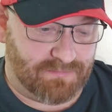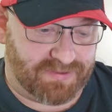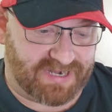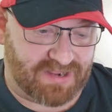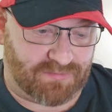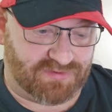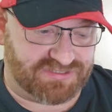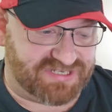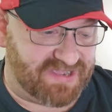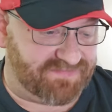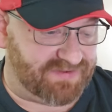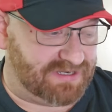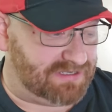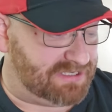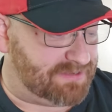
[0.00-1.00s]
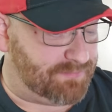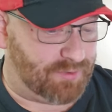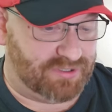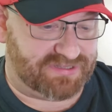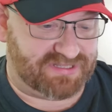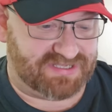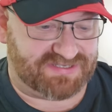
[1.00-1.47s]
but I will definitely
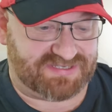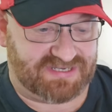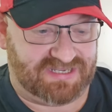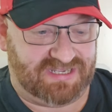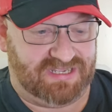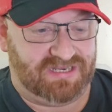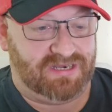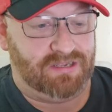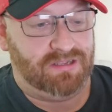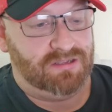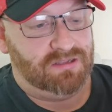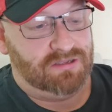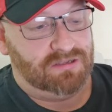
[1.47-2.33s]
put this in.